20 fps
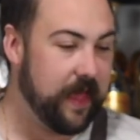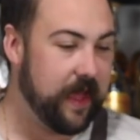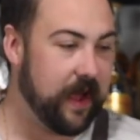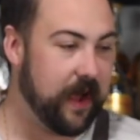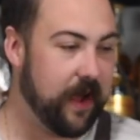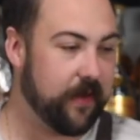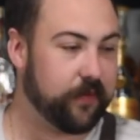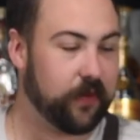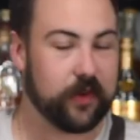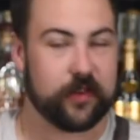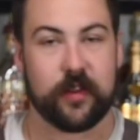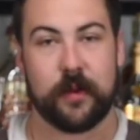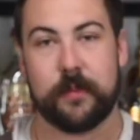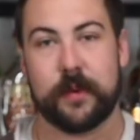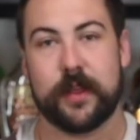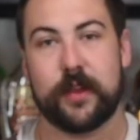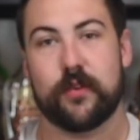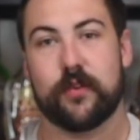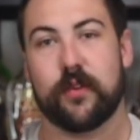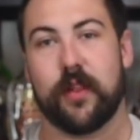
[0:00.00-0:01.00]
If you're
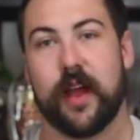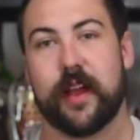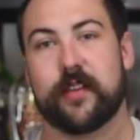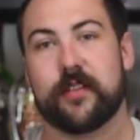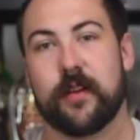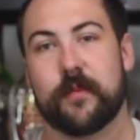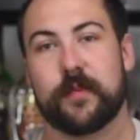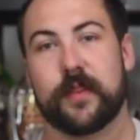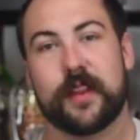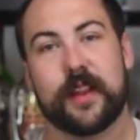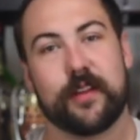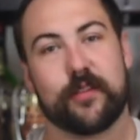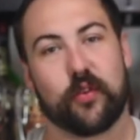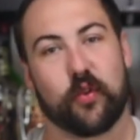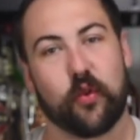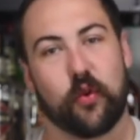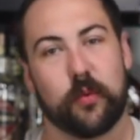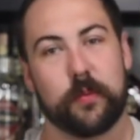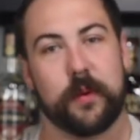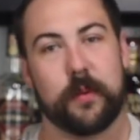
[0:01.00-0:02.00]
somebody who likes something that's a
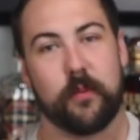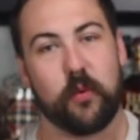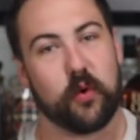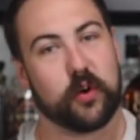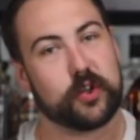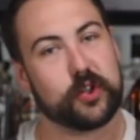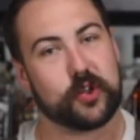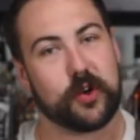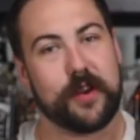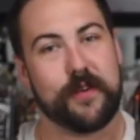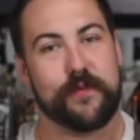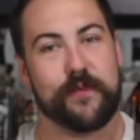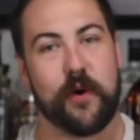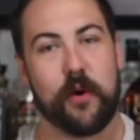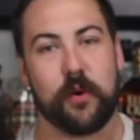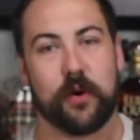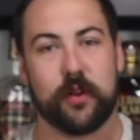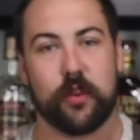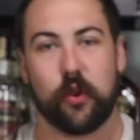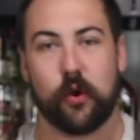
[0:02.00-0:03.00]
little bit more
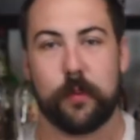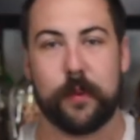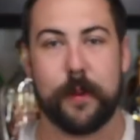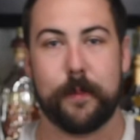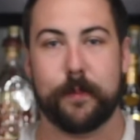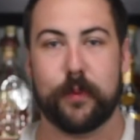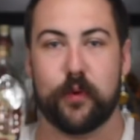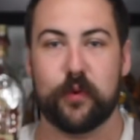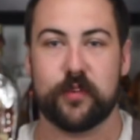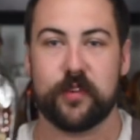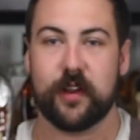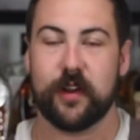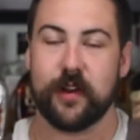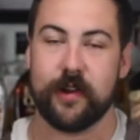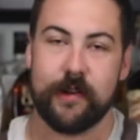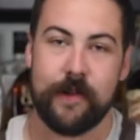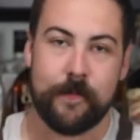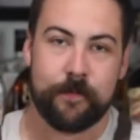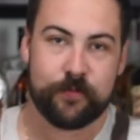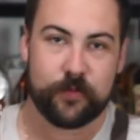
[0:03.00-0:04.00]
straightforward, a little bit
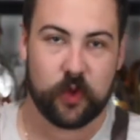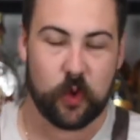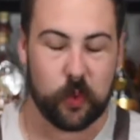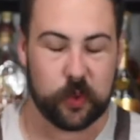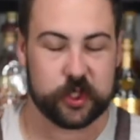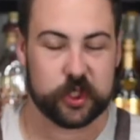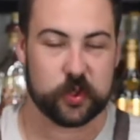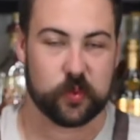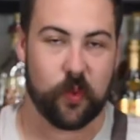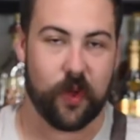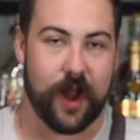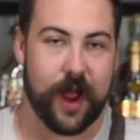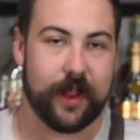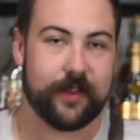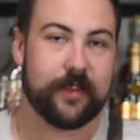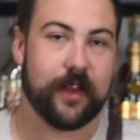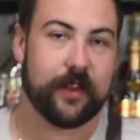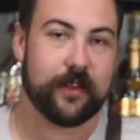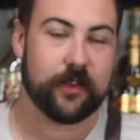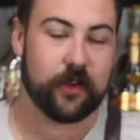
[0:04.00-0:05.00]
boozier, which is what I
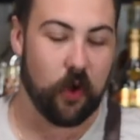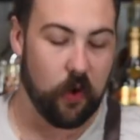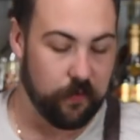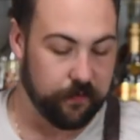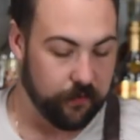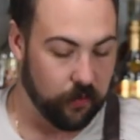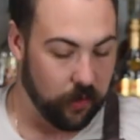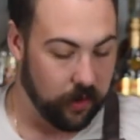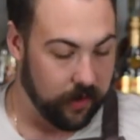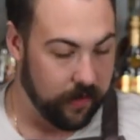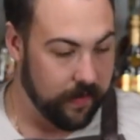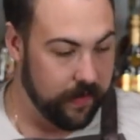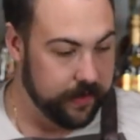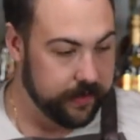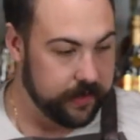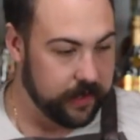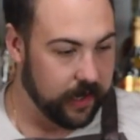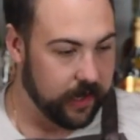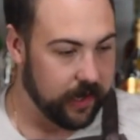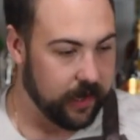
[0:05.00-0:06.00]
tend to go for,
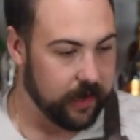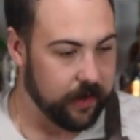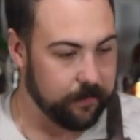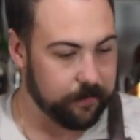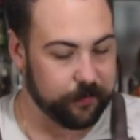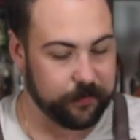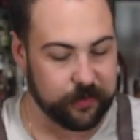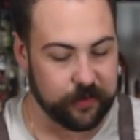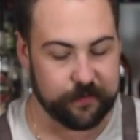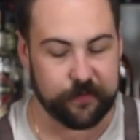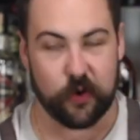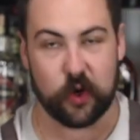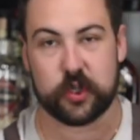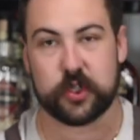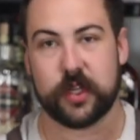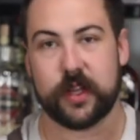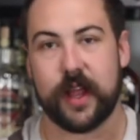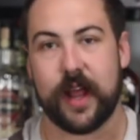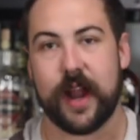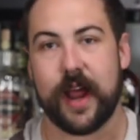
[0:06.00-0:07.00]
the
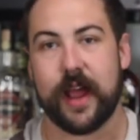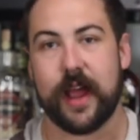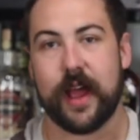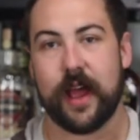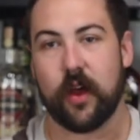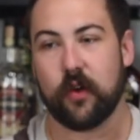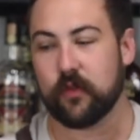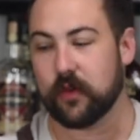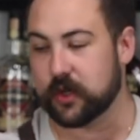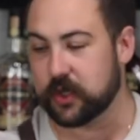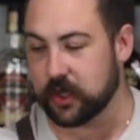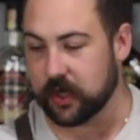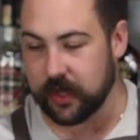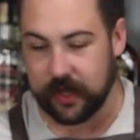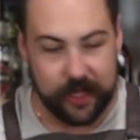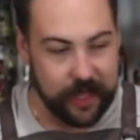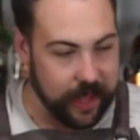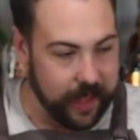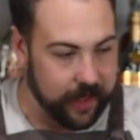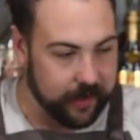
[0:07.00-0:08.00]
version that I
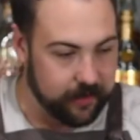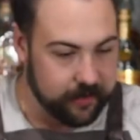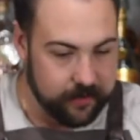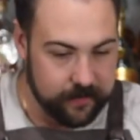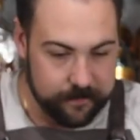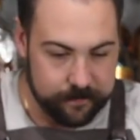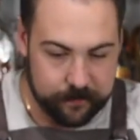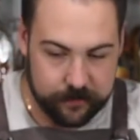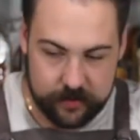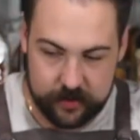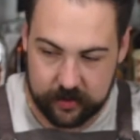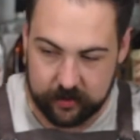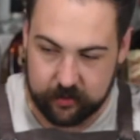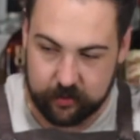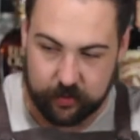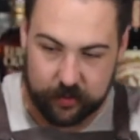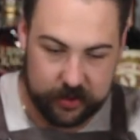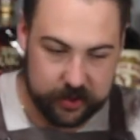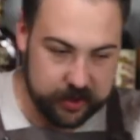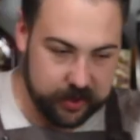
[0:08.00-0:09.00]
originally had. Let's
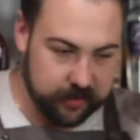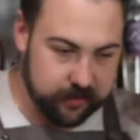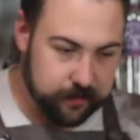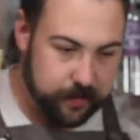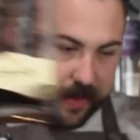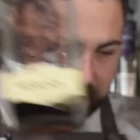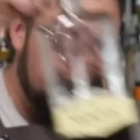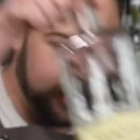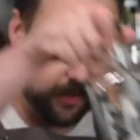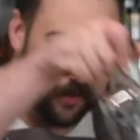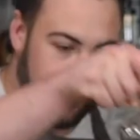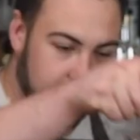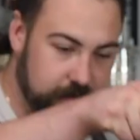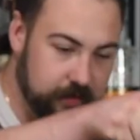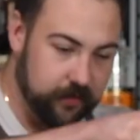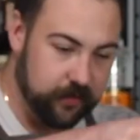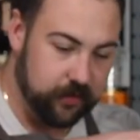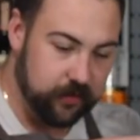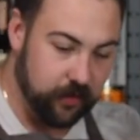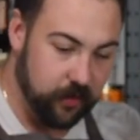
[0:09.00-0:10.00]
switch these back here
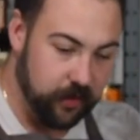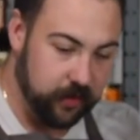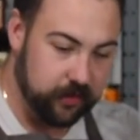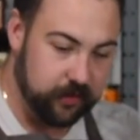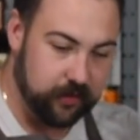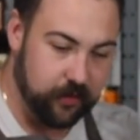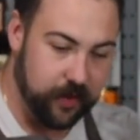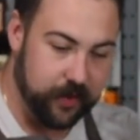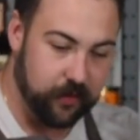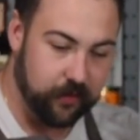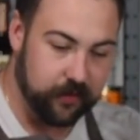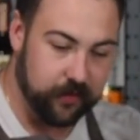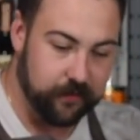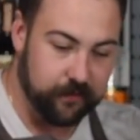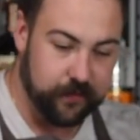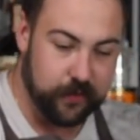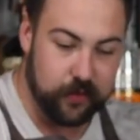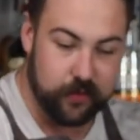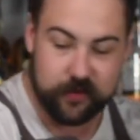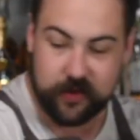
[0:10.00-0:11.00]
so I don't
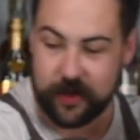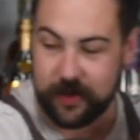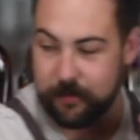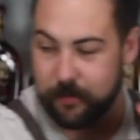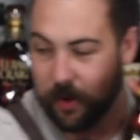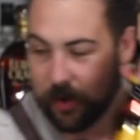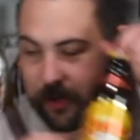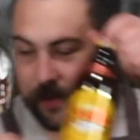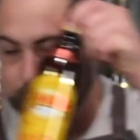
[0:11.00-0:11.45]
confuse anybody.